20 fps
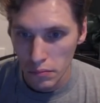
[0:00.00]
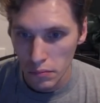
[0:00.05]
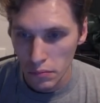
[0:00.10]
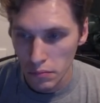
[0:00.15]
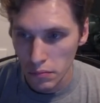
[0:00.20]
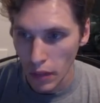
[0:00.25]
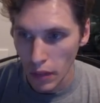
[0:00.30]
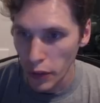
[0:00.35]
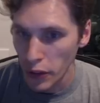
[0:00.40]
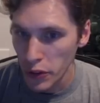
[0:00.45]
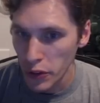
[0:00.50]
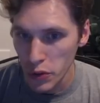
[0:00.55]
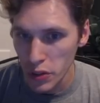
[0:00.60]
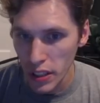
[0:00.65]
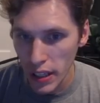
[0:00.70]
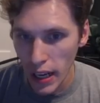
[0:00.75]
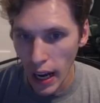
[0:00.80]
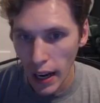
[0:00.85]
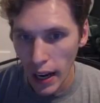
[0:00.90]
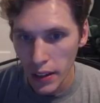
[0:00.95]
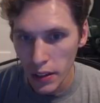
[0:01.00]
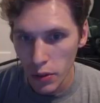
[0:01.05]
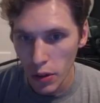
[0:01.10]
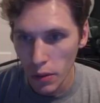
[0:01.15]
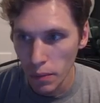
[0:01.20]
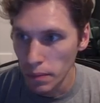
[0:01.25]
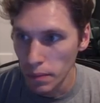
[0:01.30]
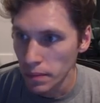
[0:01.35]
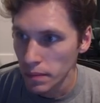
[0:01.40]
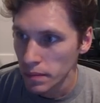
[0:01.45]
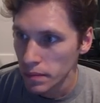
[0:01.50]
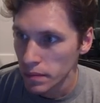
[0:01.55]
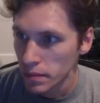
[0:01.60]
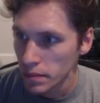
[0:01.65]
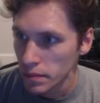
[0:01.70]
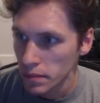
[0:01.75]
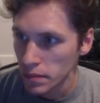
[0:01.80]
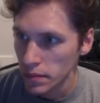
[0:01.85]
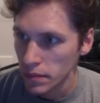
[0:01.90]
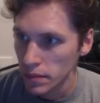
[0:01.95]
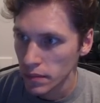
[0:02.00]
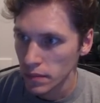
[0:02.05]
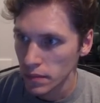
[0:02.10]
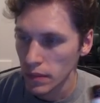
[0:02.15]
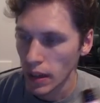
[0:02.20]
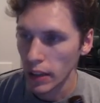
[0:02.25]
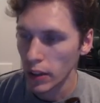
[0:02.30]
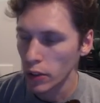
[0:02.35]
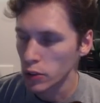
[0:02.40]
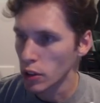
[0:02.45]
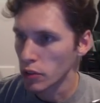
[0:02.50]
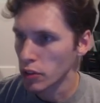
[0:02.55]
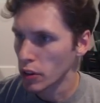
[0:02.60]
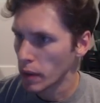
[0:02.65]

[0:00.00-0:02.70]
I thought this was a guy in the room. I looked over.